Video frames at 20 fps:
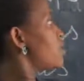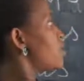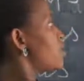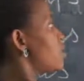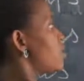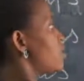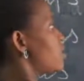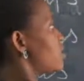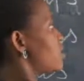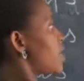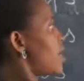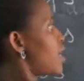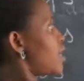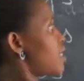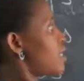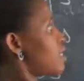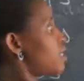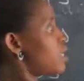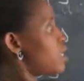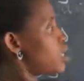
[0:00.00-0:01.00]

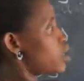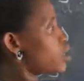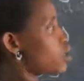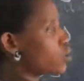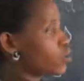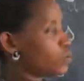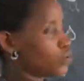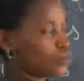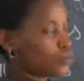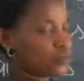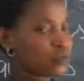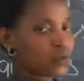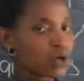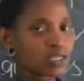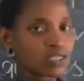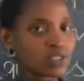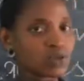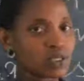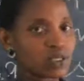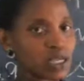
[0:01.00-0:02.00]
Sister-in-law.
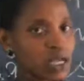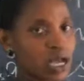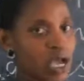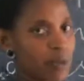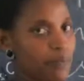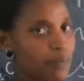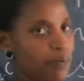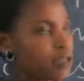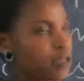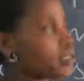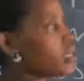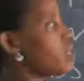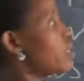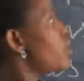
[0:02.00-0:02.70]
What will happen?